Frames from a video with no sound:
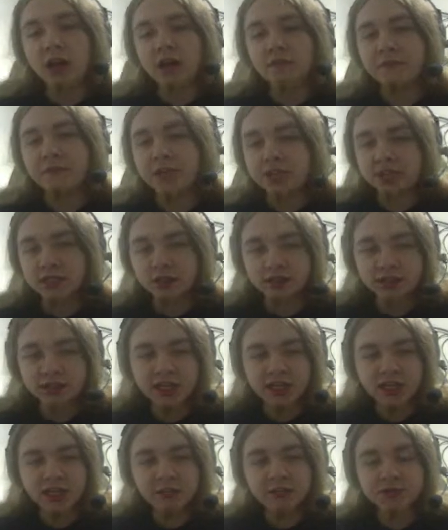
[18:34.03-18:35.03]
Fix those
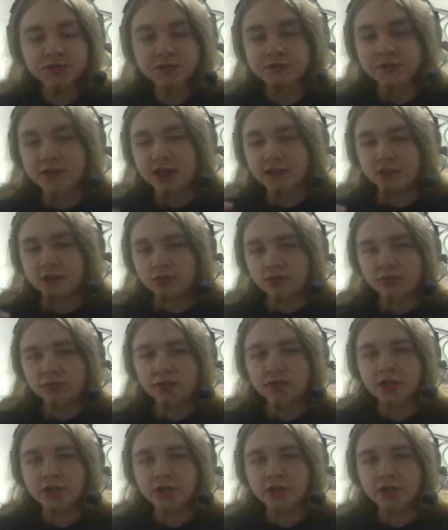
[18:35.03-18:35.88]
hiccups and you've got a really